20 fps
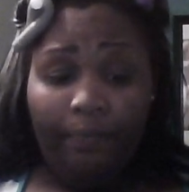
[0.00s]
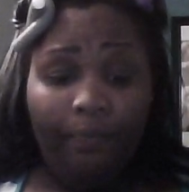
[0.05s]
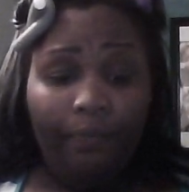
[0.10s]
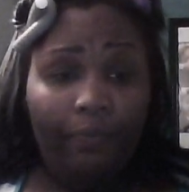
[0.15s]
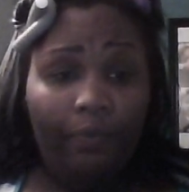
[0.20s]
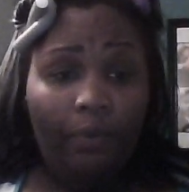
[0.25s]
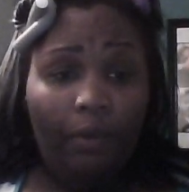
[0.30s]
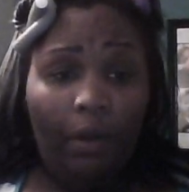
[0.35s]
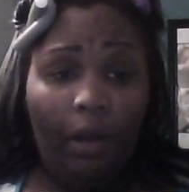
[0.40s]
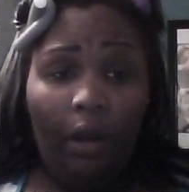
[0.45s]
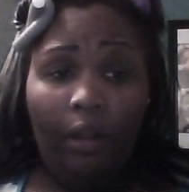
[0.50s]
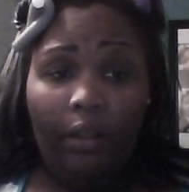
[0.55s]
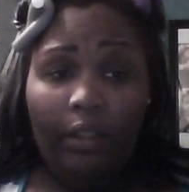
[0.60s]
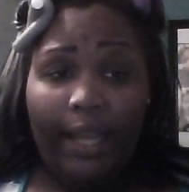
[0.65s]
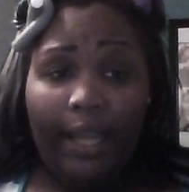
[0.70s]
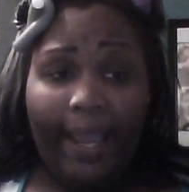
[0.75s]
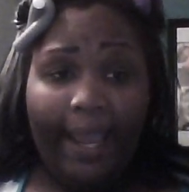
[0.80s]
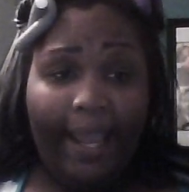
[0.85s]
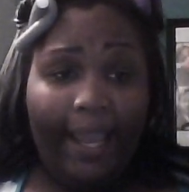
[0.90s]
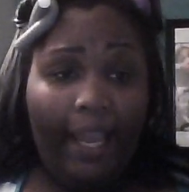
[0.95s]

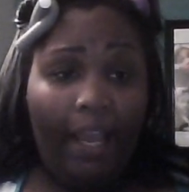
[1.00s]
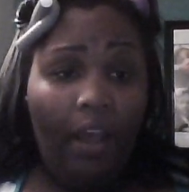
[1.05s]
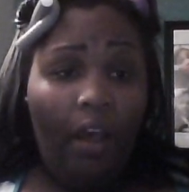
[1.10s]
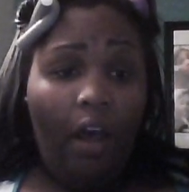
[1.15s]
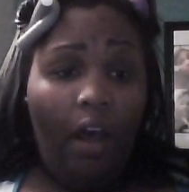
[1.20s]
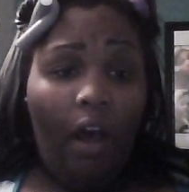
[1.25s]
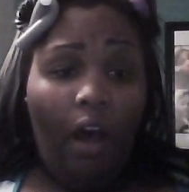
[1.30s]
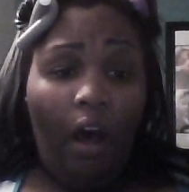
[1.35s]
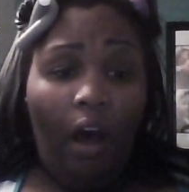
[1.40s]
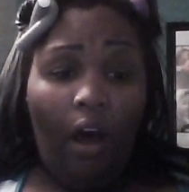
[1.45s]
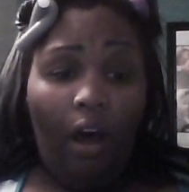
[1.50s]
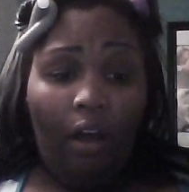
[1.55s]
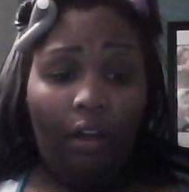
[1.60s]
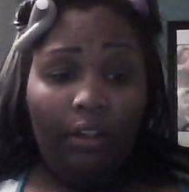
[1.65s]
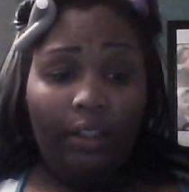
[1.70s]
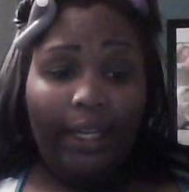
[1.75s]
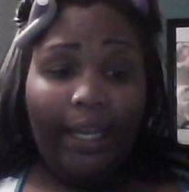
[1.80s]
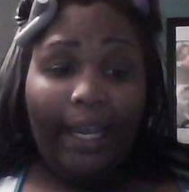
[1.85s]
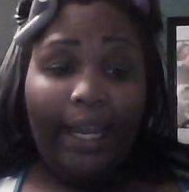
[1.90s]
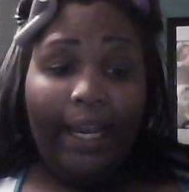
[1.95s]
all
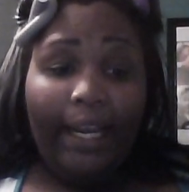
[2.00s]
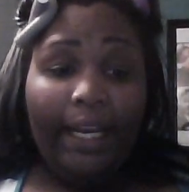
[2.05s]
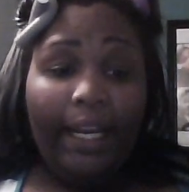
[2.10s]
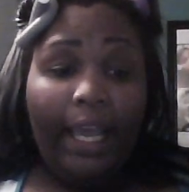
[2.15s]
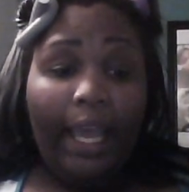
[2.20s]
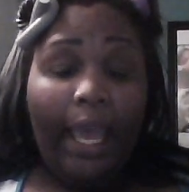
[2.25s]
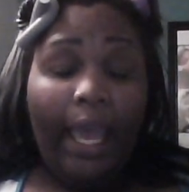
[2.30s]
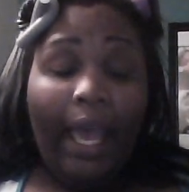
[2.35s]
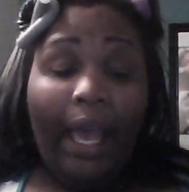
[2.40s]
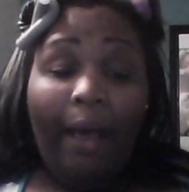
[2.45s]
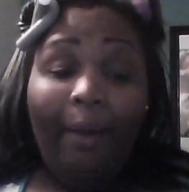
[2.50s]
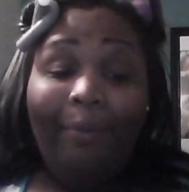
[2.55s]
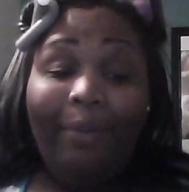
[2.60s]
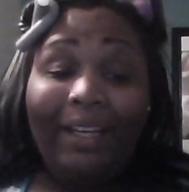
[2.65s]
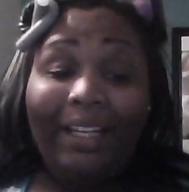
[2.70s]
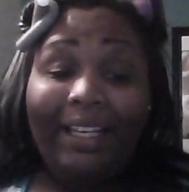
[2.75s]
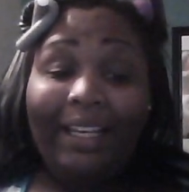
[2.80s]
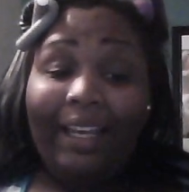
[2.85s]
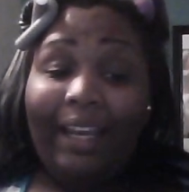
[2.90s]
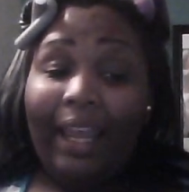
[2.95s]
night. But
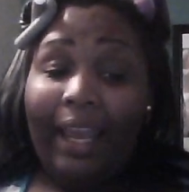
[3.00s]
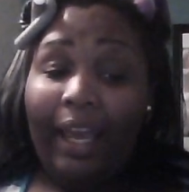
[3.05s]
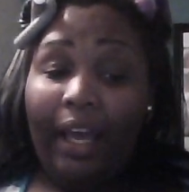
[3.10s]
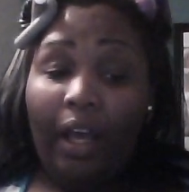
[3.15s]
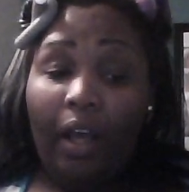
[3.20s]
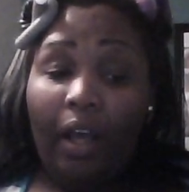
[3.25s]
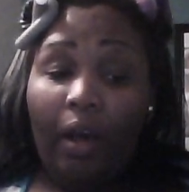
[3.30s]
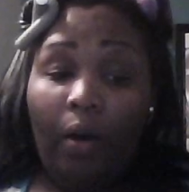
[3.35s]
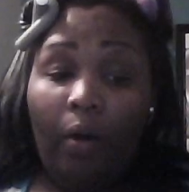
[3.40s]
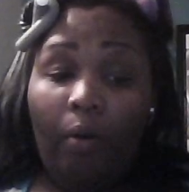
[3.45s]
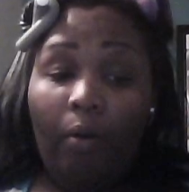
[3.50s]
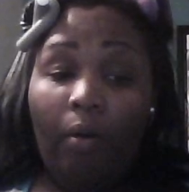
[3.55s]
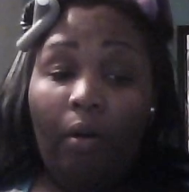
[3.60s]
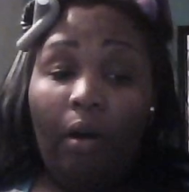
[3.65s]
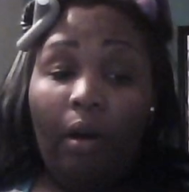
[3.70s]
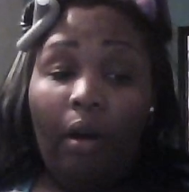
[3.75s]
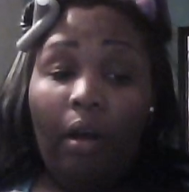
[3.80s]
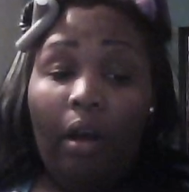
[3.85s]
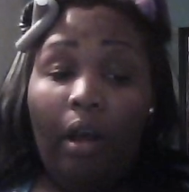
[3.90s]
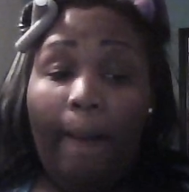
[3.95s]
now
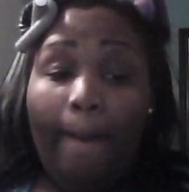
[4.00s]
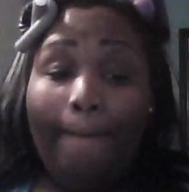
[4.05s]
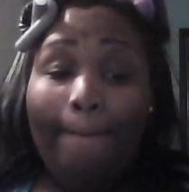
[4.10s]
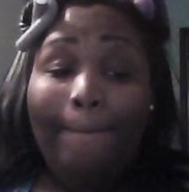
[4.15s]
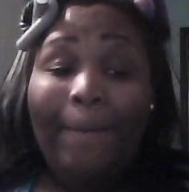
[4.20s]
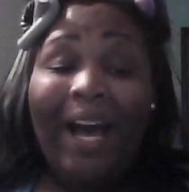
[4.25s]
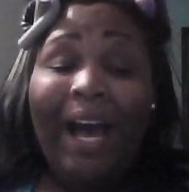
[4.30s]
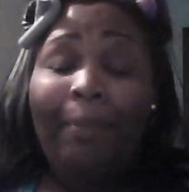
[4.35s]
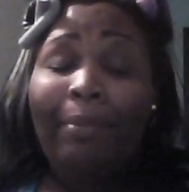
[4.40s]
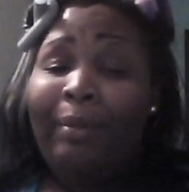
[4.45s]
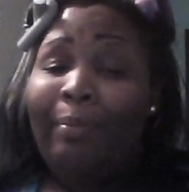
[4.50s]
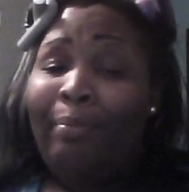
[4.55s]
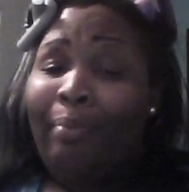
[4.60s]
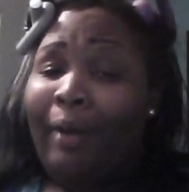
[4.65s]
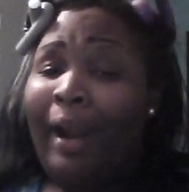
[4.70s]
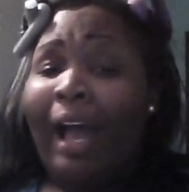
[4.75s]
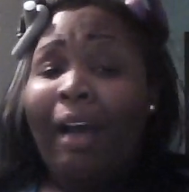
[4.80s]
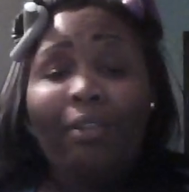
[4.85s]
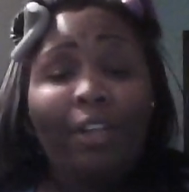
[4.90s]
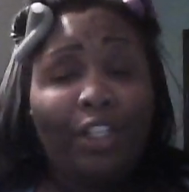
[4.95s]
Bobby
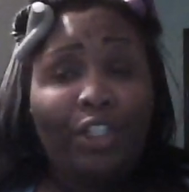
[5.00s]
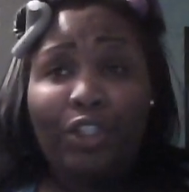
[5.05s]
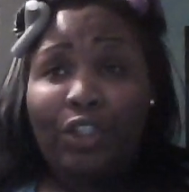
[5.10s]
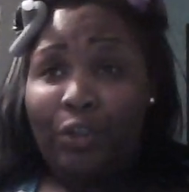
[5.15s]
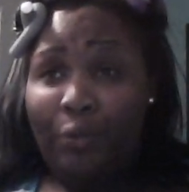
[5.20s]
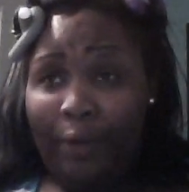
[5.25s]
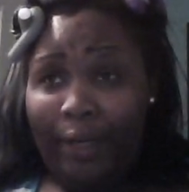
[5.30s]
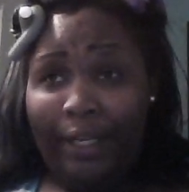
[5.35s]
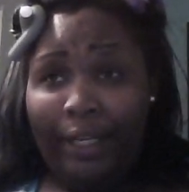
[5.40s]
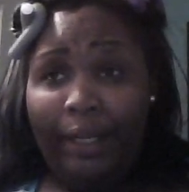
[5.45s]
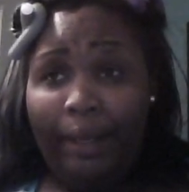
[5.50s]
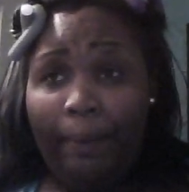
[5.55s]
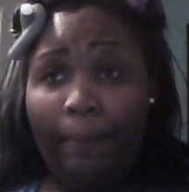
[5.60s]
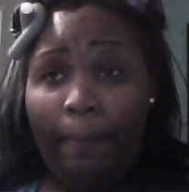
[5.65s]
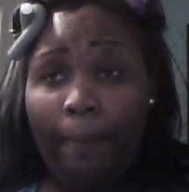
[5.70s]
Brown is trending.